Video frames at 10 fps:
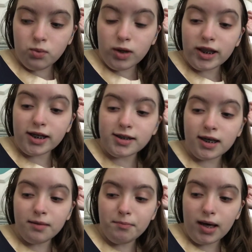when they
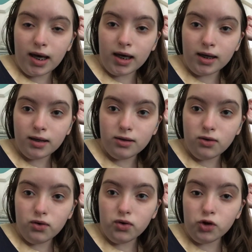did my
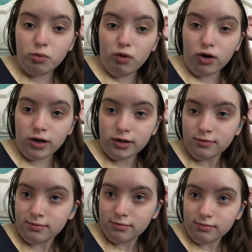newborn
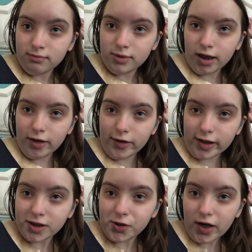
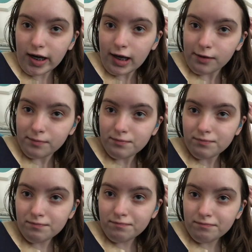hearing screening.
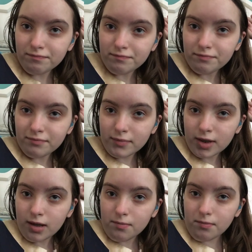
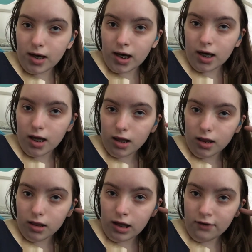My
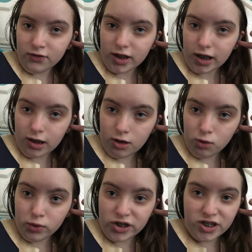left ear,
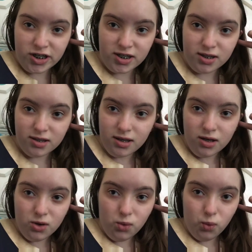which is
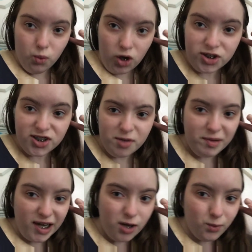worse to
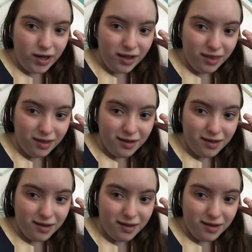begin with,